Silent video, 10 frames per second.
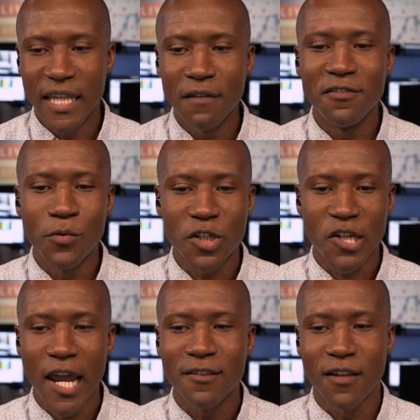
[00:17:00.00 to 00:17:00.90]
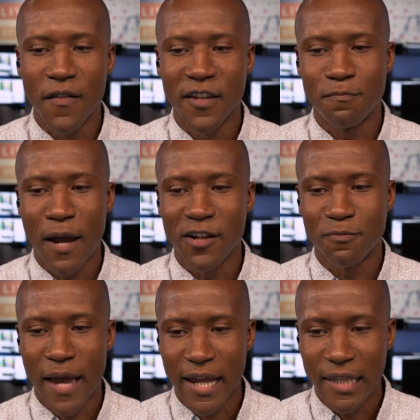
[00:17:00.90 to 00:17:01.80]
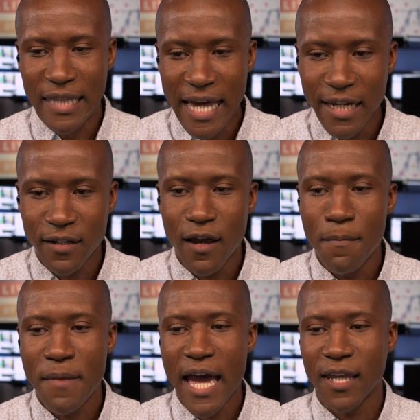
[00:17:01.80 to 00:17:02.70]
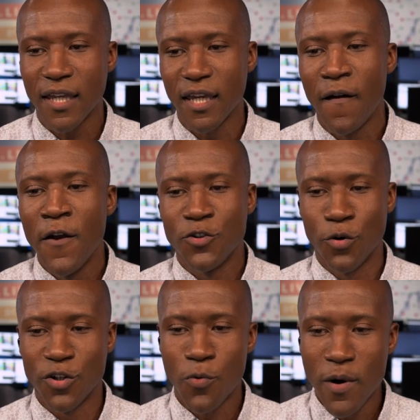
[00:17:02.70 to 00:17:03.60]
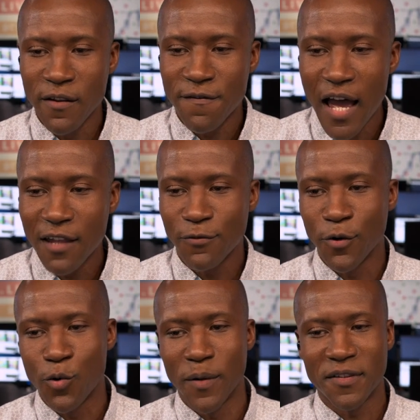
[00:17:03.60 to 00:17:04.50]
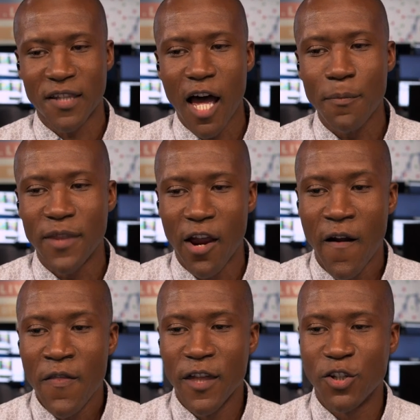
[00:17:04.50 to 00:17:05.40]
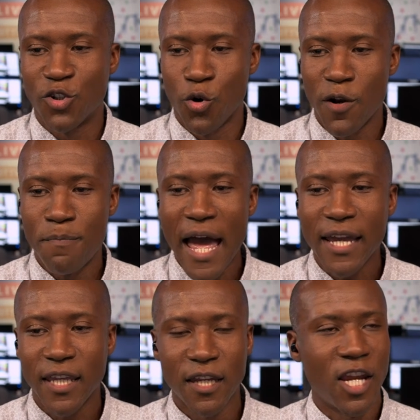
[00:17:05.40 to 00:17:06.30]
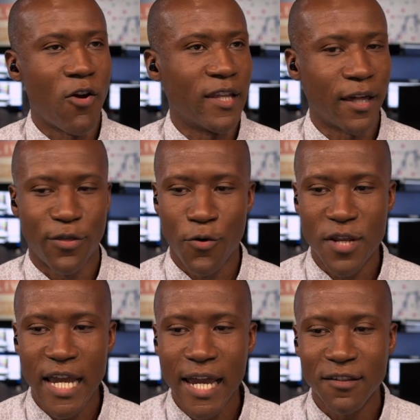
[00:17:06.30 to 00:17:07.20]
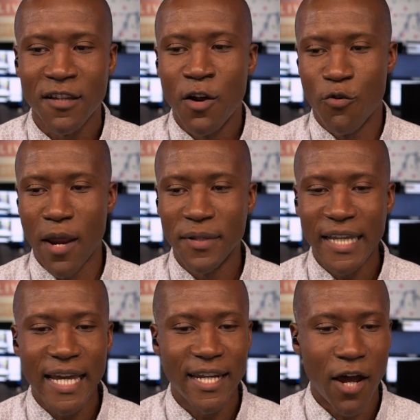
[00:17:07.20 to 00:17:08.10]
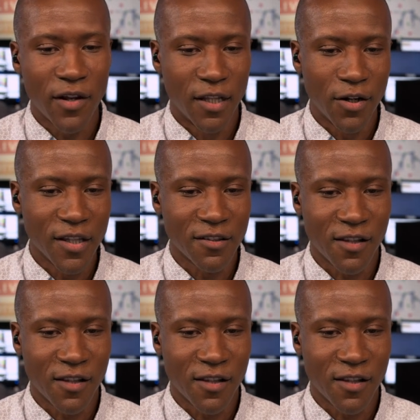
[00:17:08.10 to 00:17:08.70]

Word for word: gives you a chance on this bounce back. Let it come back in. Shorted 25s for a quick scalp there, then shorted back in here at, like, 38s. We're able to get it out, and look at this